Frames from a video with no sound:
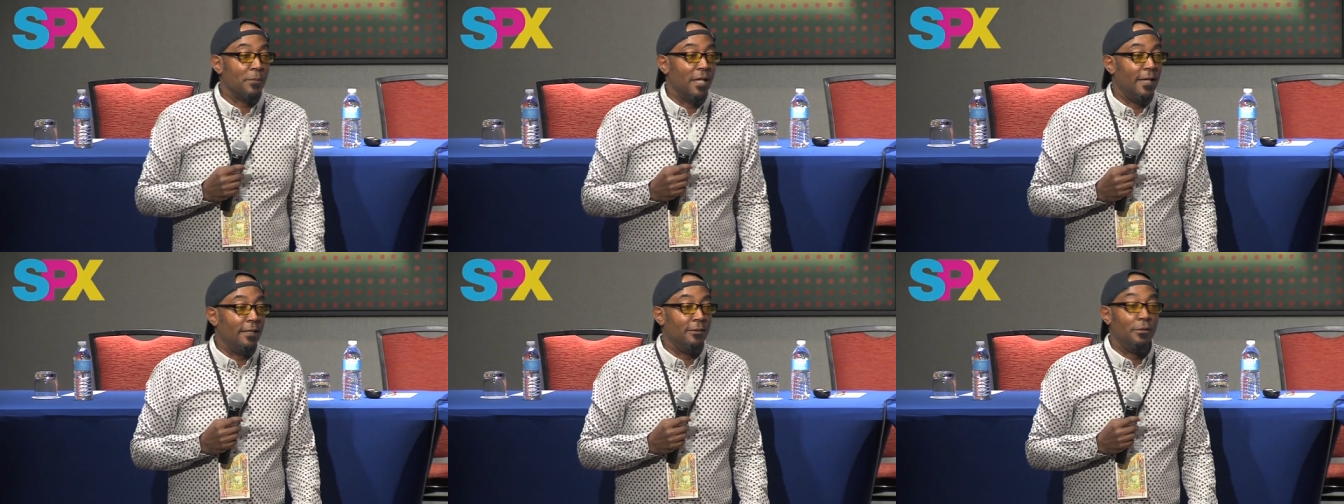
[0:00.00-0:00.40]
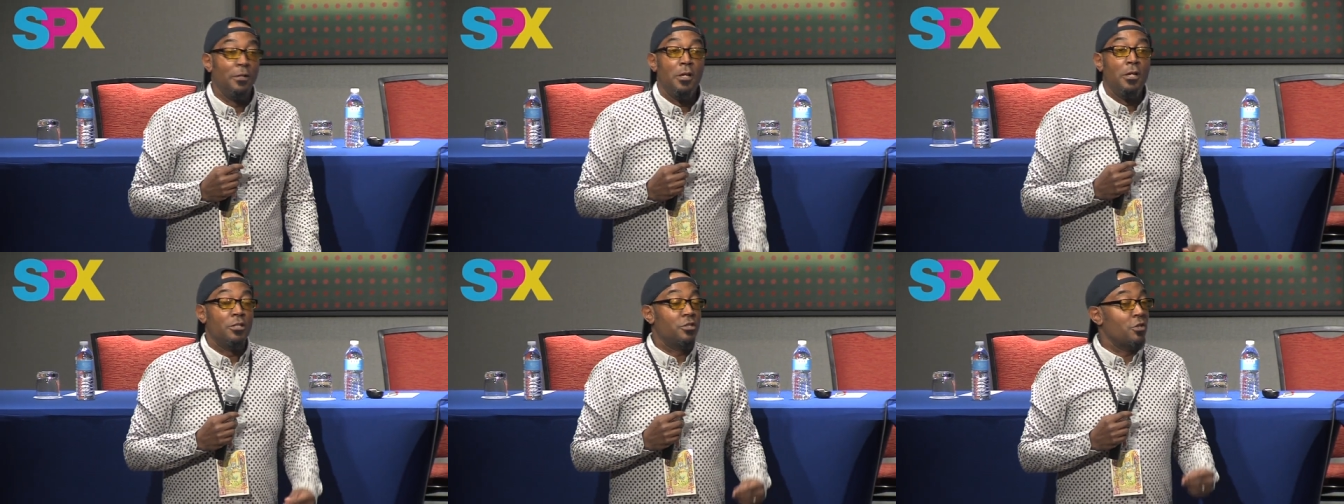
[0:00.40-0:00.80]
And
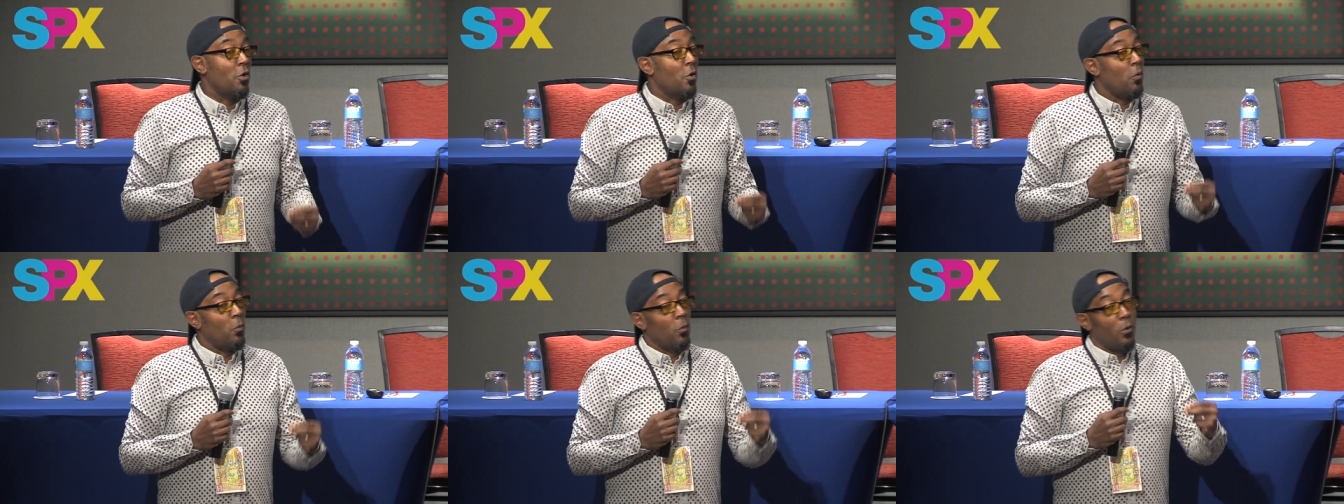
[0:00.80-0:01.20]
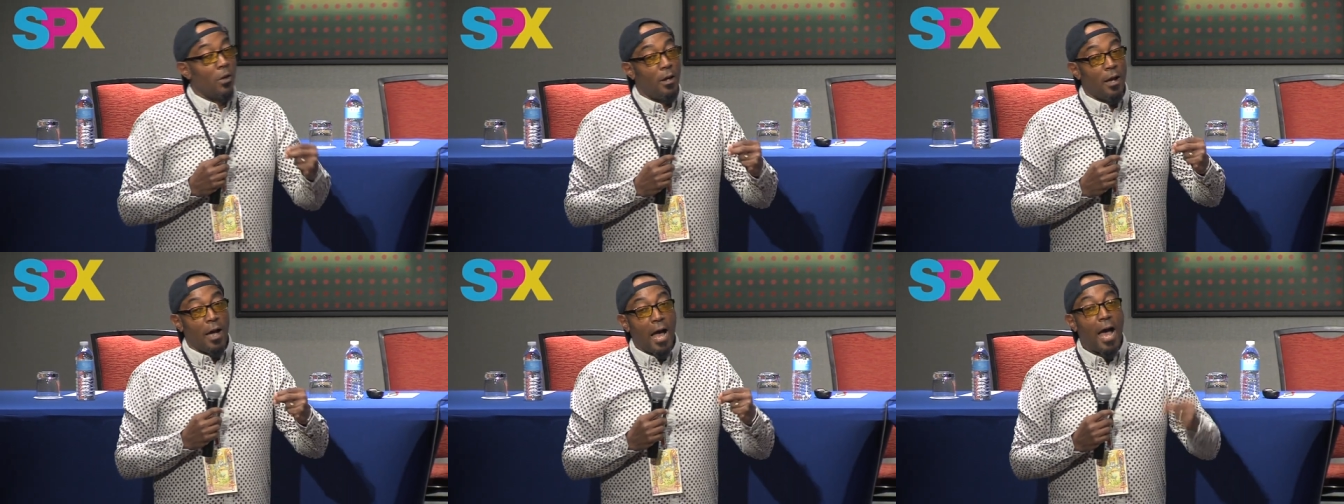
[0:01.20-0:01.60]
so
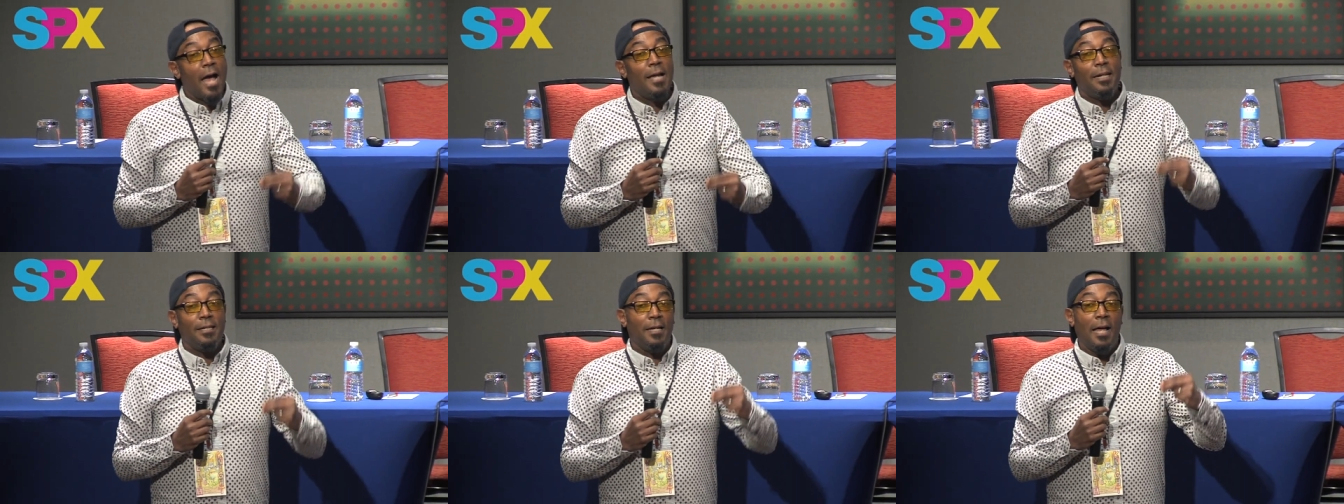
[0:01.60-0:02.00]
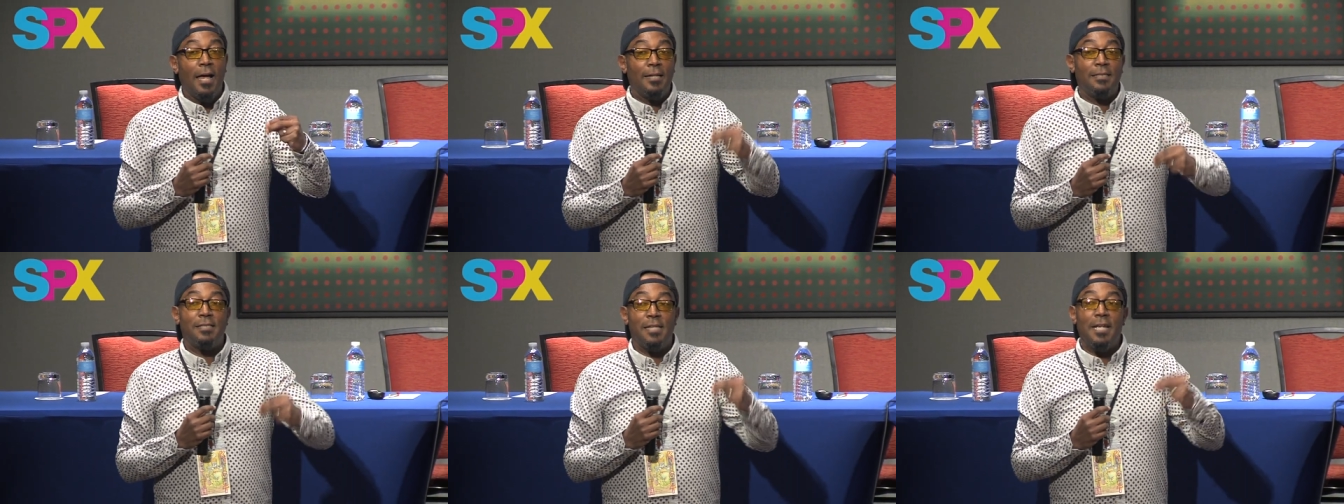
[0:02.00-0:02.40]

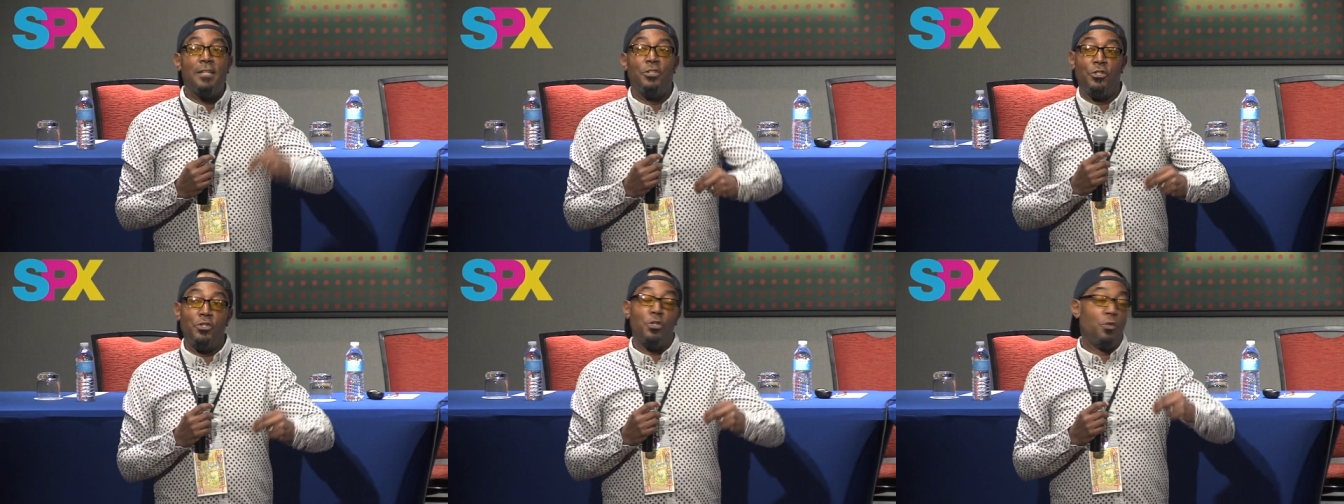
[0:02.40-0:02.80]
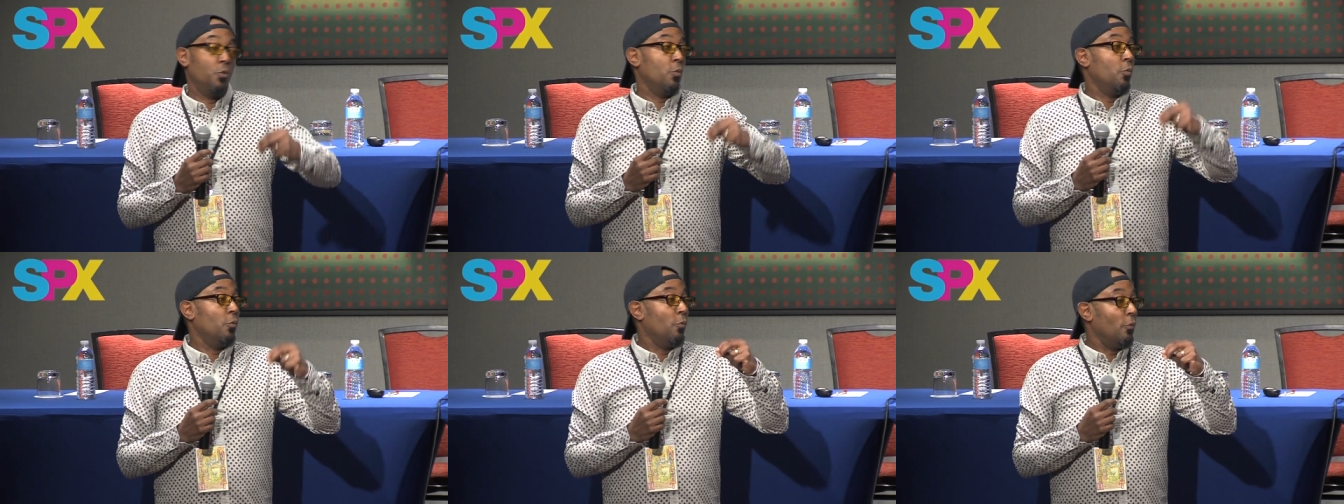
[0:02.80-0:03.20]
I say to
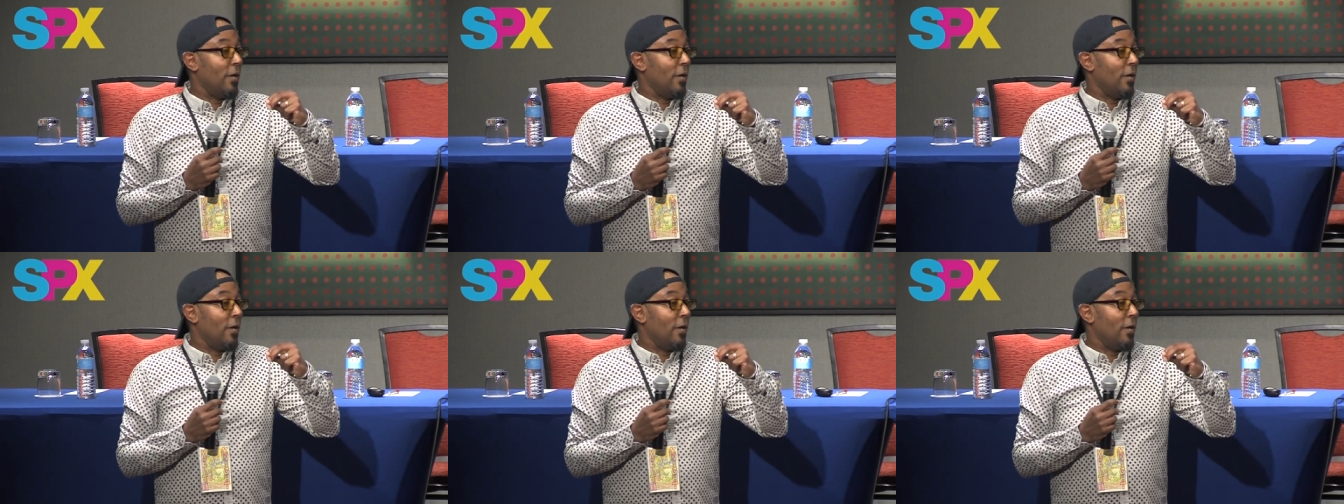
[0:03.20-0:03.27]
you,